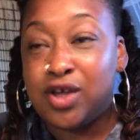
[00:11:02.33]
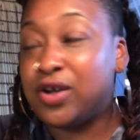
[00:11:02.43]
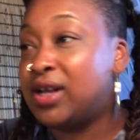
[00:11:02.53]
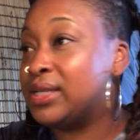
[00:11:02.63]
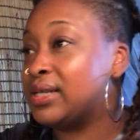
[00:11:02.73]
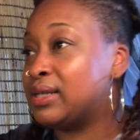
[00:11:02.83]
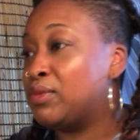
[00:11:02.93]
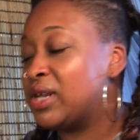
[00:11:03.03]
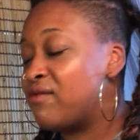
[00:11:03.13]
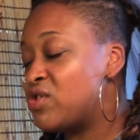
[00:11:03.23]
You're, it's like
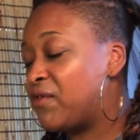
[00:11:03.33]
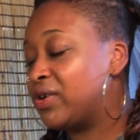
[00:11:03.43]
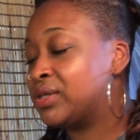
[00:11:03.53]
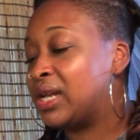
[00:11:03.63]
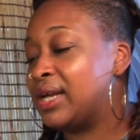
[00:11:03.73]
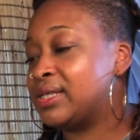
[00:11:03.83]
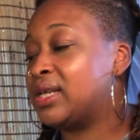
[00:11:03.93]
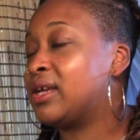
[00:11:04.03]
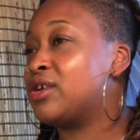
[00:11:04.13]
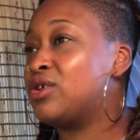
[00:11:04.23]
someone giving you a first class
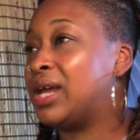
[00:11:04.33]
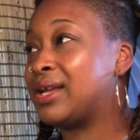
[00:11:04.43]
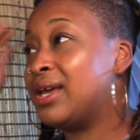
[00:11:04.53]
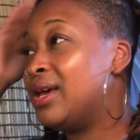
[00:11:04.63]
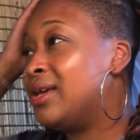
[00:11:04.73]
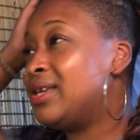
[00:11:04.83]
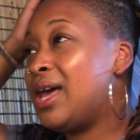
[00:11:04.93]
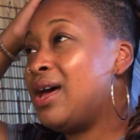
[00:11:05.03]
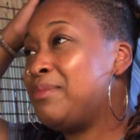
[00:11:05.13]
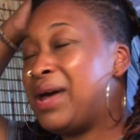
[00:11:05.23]
ticket and you're like,
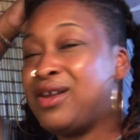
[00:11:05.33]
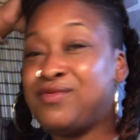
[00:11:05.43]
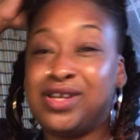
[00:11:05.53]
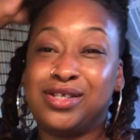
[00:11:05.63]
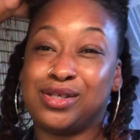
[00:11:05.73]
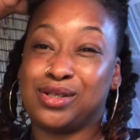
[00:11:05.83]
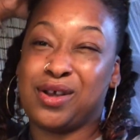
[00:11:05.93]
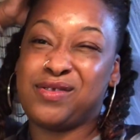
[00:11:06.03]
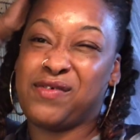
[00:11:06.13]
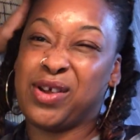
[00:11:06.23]
yeah, but I don't really
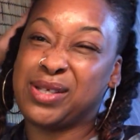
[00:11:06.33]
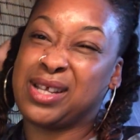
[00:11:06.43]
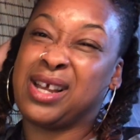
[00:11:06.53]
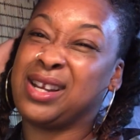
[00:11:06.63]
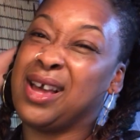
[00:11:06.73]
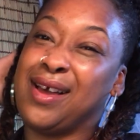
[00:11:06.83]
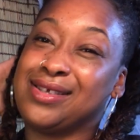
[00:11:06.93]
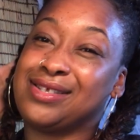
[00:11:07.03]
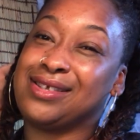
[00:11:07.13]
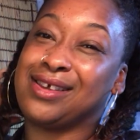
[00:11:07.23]
deserve the first
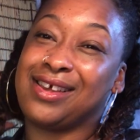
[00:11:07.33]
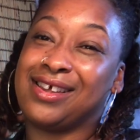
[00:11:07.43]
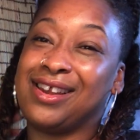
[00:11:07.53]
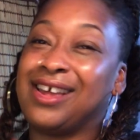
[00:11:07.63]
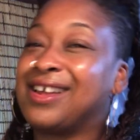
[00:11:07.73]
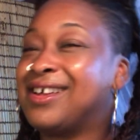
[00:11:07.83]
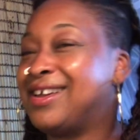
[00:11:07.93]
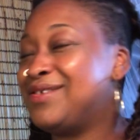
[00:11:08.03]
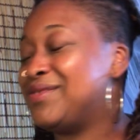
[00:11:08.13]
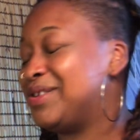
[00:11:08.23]
class ticket. Like,
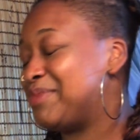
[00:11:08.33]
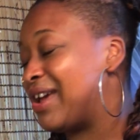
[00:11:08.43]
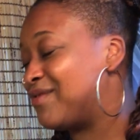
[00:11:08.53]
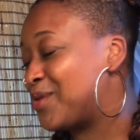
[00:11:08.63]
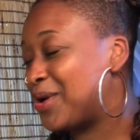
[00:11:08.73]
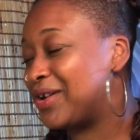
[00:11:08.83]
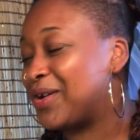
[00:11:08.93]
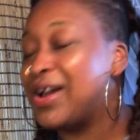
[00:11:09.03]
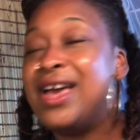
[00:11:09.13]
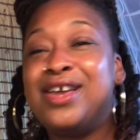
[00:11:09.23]
I didn't really pay for it
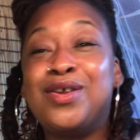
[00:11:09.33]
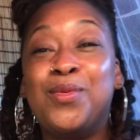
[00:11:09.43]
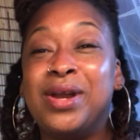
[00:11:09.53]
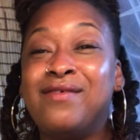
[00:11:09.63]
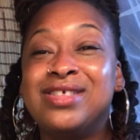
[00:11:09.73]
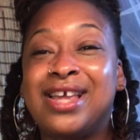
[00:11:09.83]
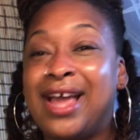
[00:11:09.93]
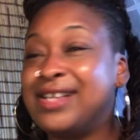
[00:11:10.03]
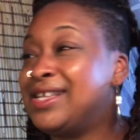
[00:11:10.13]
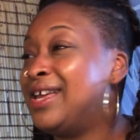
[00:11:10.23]
or, you know, whatever the
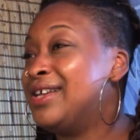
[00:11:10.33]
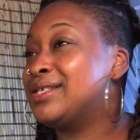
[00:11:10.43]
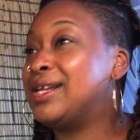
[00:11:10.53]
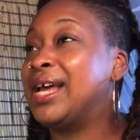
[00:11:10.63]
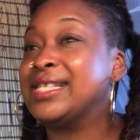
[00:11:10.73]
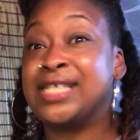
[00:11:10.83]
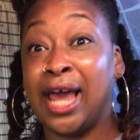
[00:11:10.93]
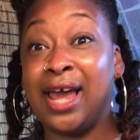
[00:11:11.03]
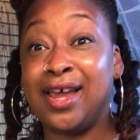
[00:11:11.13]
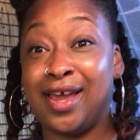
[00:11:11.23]
case is. Like,
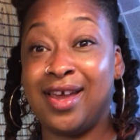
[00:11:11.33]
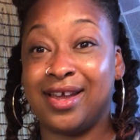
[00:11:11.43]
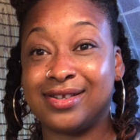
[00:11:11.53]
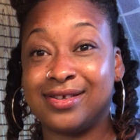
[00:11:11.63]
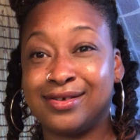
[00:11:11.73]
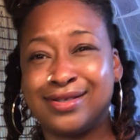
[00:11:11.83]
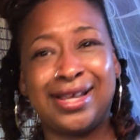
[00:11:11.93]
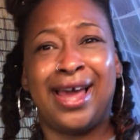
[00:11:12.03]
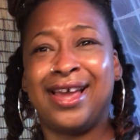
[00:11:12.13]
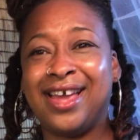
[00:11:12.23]
take it.
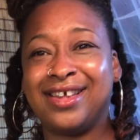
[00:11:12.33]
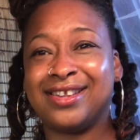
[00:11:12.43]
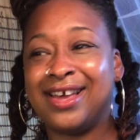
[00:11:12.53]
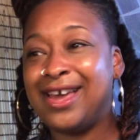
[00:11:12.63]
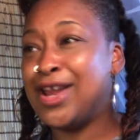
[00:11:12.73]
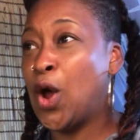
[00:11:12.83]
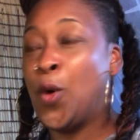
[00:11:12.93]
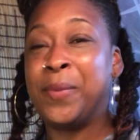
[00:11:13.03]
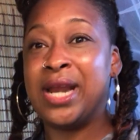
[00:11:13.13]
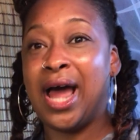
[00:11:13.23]
Take it. It
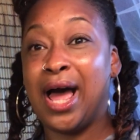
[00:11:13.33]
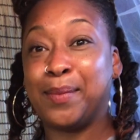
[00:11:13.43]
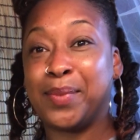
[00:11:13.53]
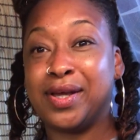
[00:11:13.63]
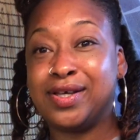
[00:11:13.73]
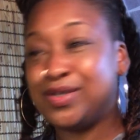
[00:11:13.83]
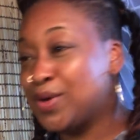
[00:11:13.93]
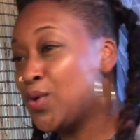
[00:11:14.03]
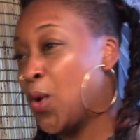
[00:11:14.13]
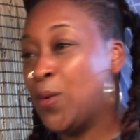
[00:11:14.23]
opened up.
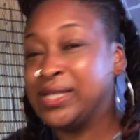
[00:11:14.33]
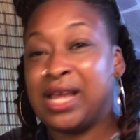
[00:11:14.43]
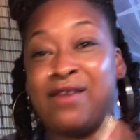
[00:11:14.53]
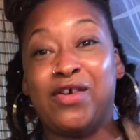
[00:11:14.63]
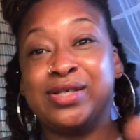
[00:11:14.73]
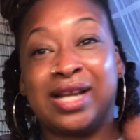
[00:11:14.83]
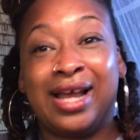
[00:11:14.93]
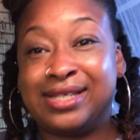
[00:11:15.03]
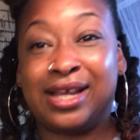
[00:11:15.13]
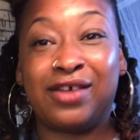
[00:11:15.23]
You don't always get a first
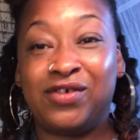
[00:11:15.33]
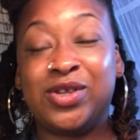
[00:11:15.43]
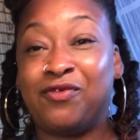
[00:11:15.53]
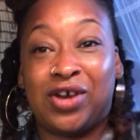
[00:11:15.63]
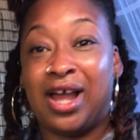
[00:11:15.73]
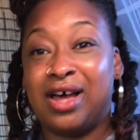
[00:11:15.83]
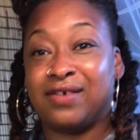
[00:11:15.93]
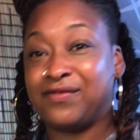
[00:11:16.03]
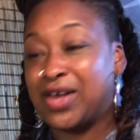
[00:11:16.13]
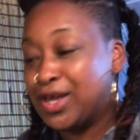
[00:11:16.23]
class ticket for, for,
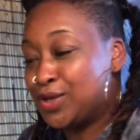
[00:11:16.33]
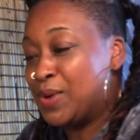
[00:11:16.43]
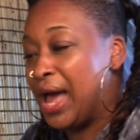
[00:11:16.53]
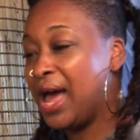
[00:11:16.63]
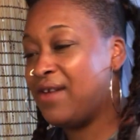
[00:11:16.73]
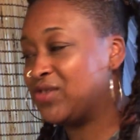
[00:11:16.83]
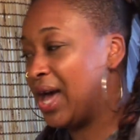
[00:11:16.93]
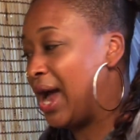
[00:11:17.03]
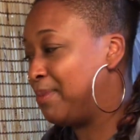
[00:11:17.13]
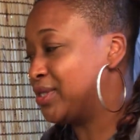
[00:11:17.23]
love. You have
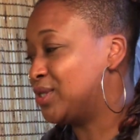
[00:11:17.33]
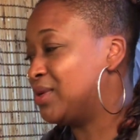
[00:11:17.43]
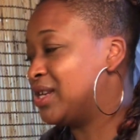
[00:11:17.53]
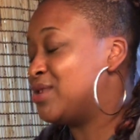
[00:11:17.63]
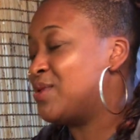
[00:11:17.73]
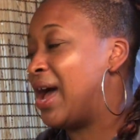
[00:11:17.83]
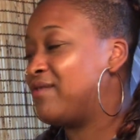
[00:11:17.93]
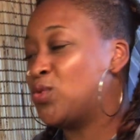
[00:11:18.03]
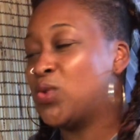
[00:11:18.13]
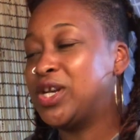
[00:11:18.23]
the opportunity, you
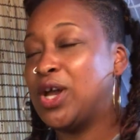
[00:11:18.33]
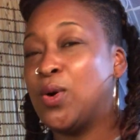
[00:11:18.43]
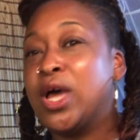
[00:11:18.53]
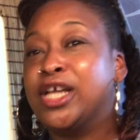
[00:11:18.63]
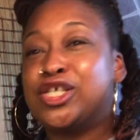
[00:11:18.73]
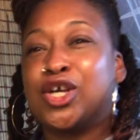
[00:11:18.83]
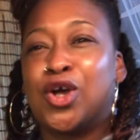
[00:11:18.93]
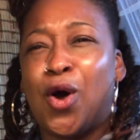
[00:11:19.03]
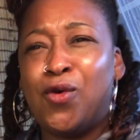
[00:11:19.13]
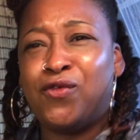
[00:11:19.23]
have the window to
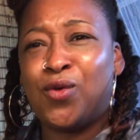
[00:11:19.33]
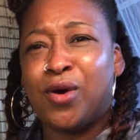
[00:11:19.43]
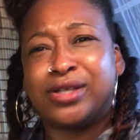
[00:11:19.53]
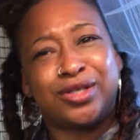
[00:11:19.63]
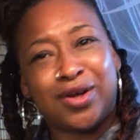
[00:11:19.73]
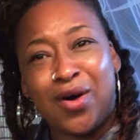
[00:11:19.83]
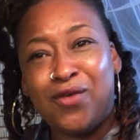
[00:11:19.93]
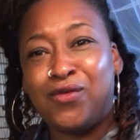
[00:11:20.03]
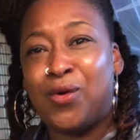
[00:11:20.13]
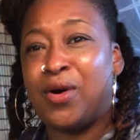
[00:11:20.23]
go for it, to
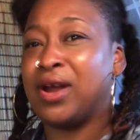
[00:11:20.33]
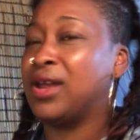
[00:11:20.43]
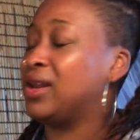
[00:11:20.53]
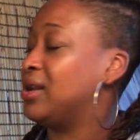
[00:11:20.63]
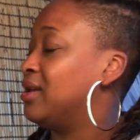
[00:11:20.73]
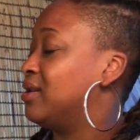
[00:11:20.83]
go for it.